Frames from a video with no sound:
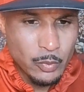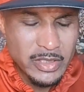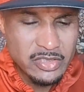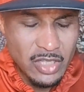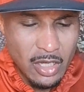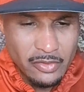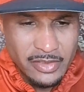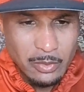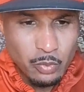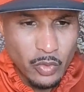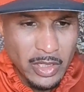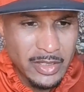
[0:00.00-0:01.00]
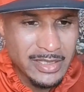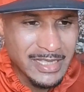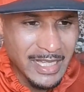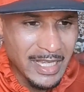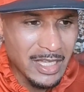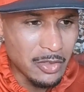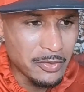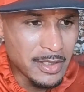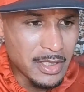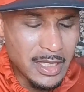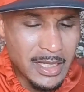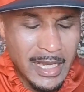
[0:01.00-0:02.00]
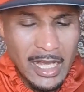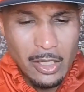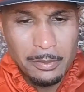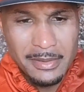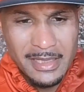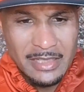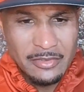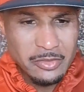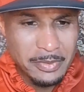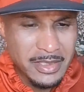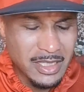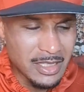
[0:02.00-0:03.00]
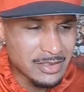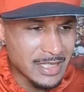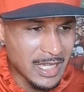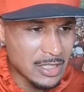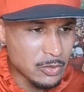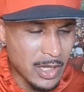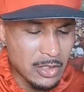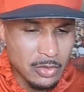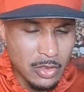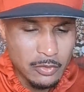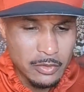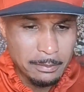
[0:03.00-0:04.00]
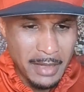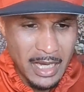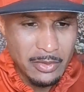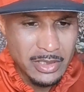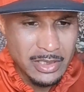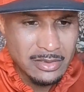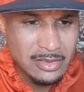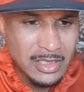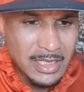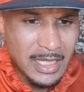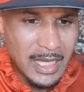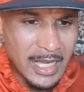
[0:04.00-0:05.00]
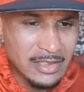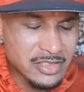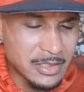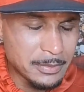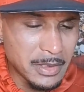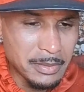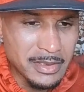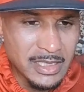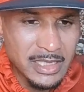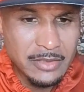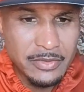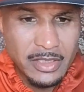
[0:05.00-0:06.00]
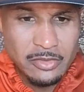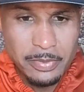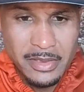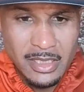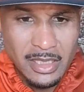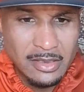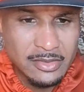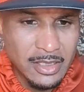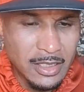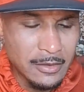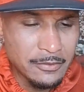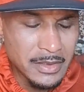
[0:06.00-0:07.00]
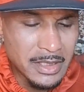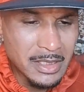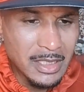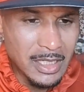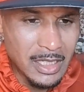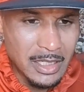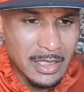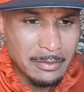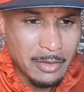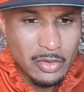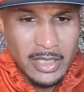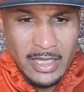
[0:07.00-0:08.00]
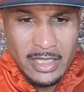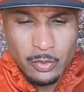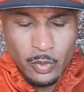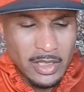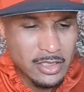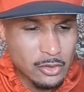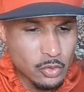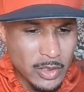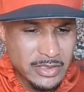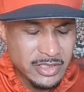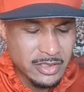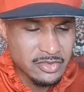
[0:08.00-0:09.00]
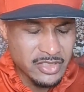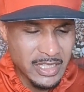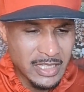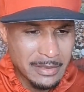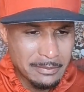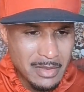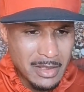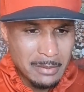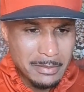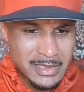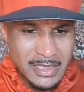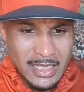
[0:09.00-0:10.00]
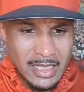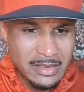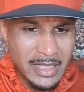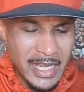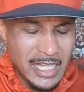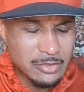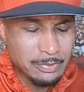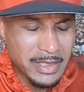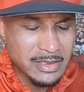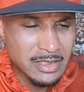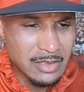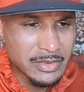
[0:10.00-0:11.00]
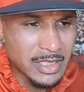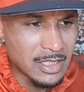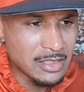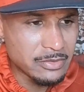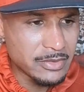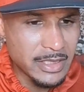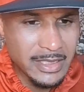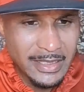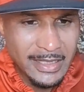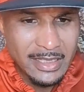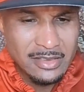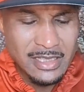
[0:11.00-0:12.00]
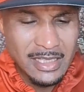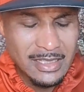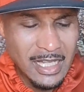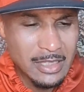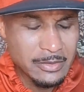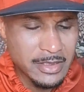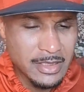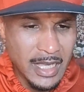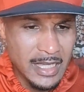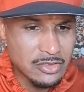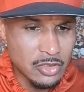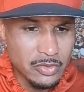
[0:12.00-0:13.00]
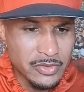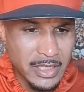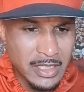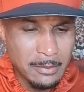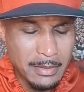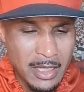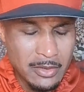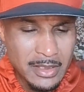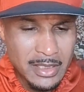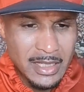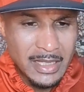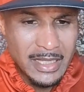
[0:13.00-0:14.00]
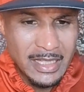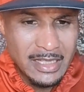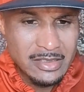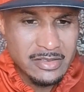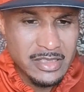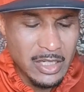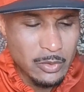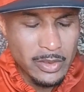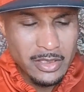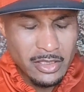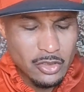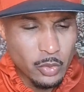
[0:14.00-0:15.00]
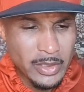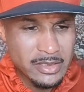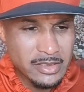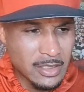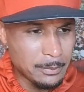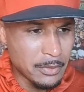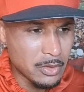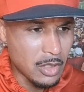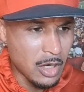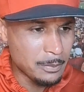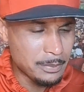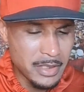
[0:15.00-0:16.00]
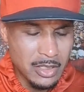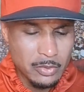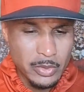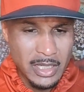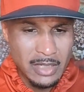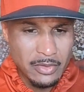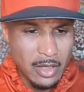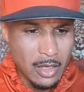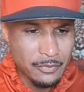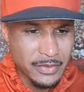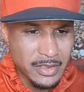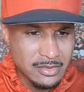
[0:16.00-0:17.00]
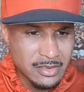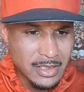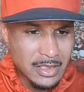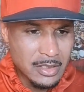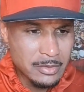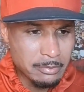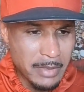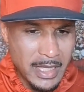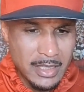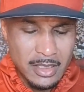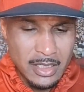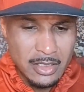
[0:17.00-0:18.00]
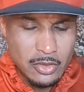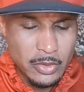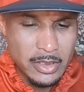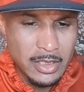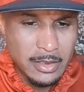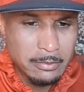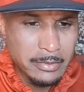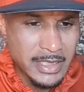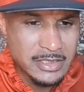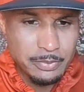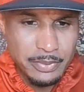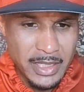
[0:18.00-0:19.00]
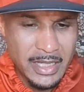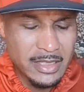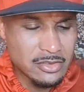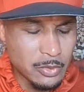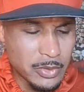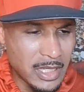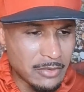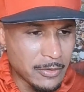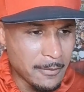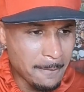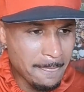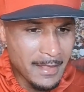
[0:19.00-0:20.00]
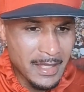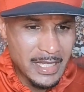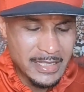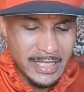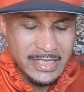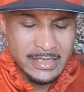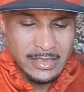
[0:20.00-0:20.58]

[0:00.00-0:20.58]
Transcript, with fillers: We saw them wearing down. And I don't believe it's because Colorado overpowered us. I simply believe it's because of, um, okay, one can question the scheme, but then the other aspect of it uh, is that a lot of guys don't think about is they're running the quick tempo, RPO, whatever offense, uh, quick, uh, miss plays or whatever, and